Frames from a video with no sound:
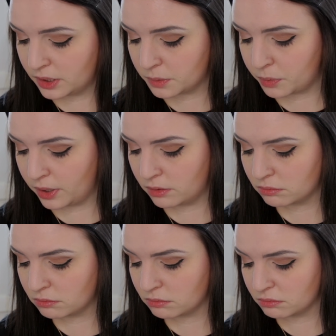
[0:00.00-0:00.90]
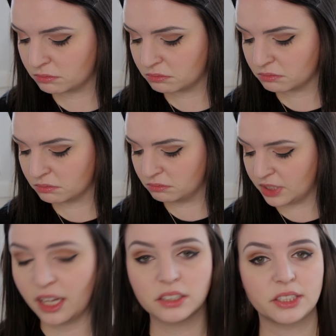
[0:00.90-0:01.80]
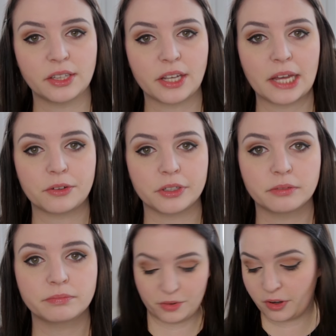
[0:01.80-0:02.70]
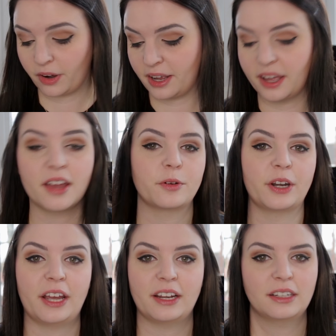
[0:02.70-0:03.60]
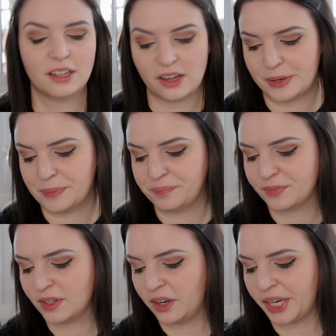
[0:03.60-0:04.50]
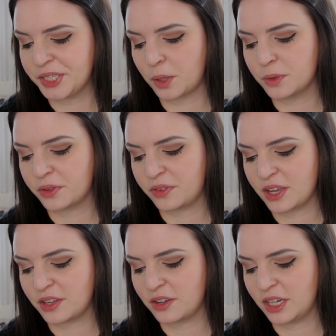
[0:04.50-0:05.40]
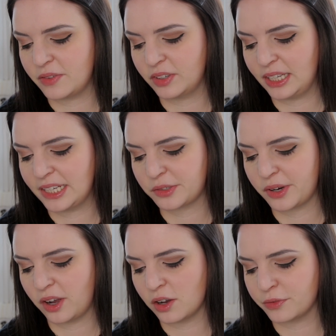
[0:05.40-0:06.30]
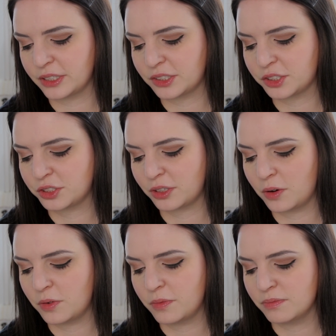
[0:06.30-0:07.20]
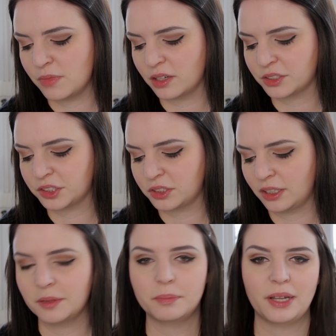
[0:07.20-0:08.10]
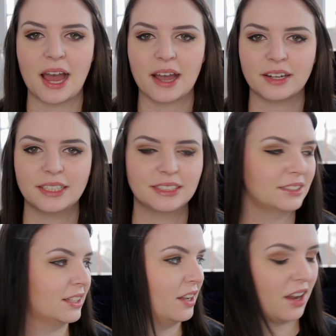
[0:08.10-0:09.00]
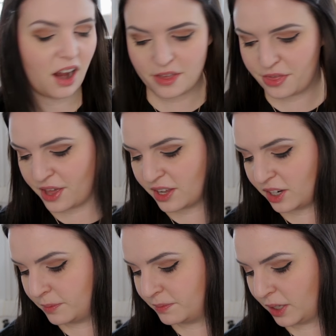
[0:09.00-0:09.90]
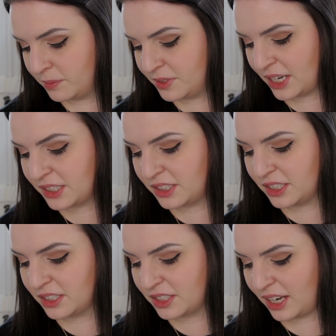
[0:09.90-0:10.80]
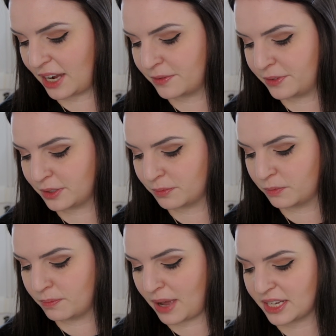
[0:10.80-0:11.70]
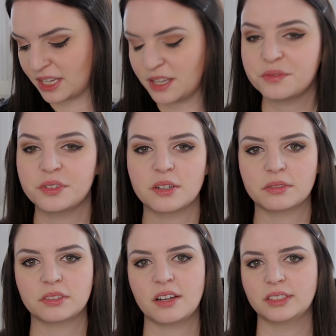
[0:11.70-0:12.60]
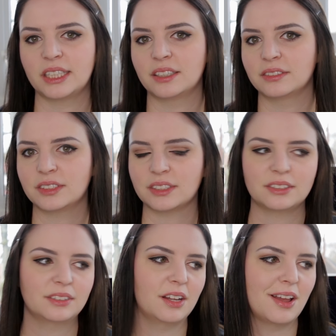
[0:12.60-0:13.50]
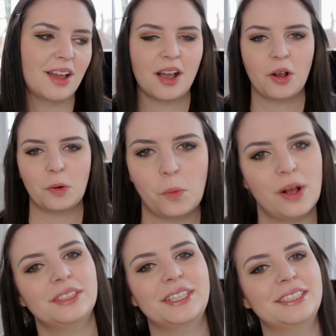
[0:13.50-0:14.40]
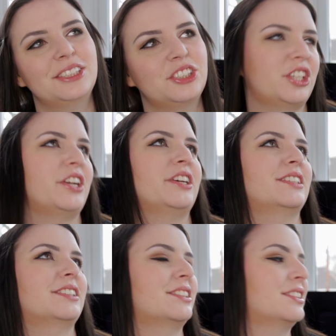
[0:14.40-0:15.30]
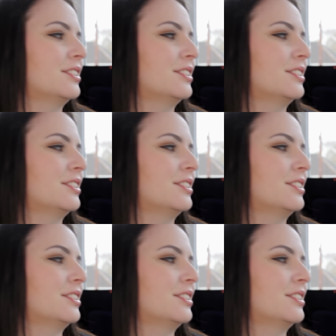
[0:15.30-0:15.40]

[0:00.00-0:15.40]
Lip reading: at this point, yeah, I'd take the gangrene. I regret it every day. I don't think you can even laser it off. There's so much solid black. I think I'm destined to have this manky foot forever now, so well done, genius.